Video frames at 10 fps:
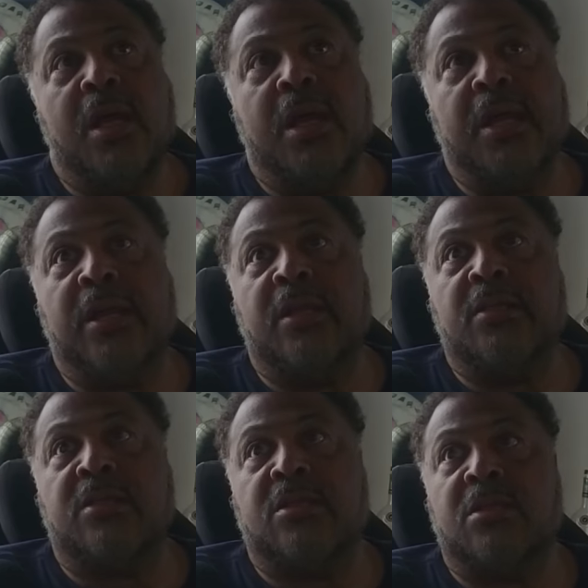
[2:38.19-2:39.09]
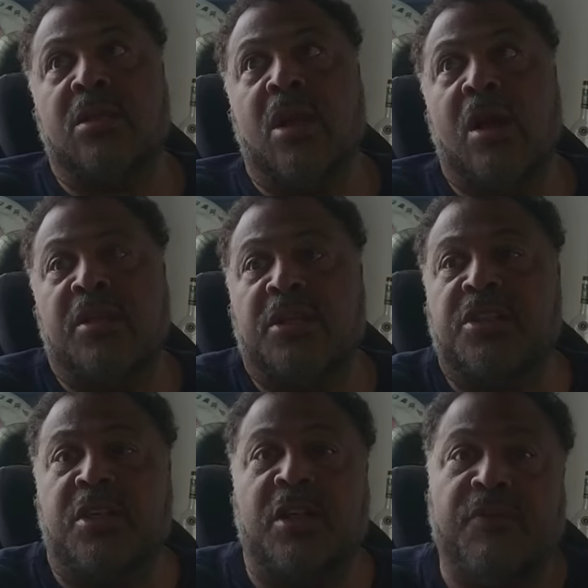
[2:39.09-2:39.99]
is
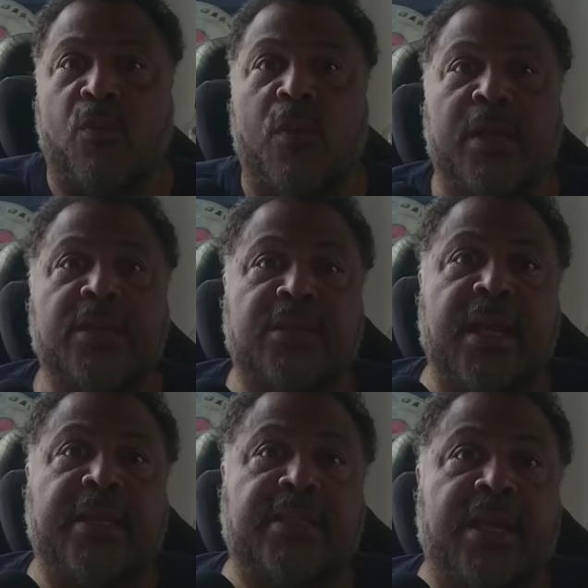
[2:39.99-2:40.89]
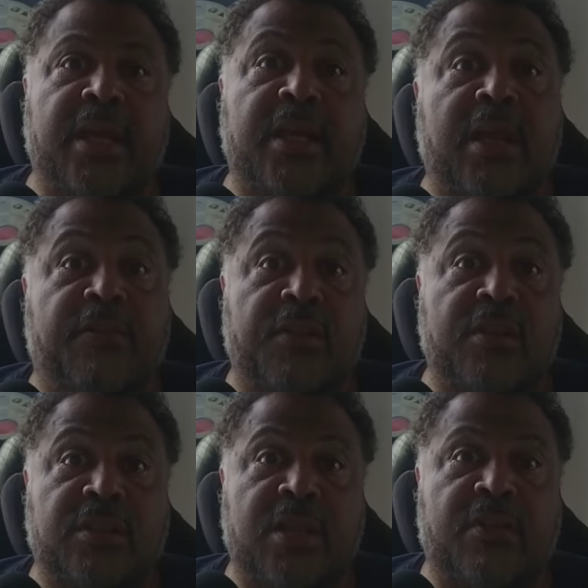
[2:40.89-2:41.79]
auditioning for his next gig if there
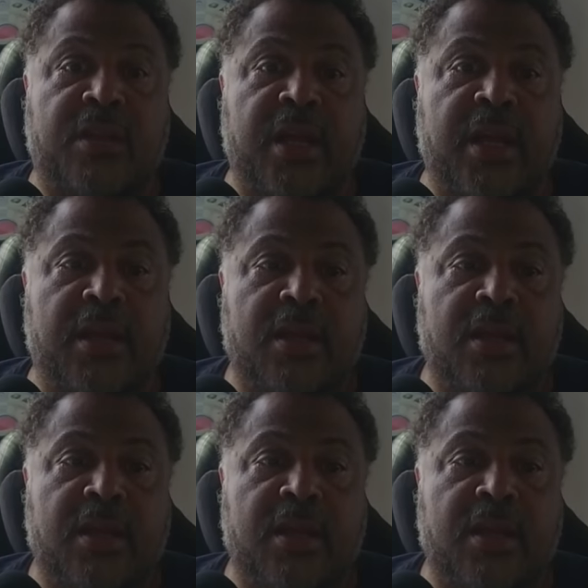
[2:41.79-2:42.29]
is another gig.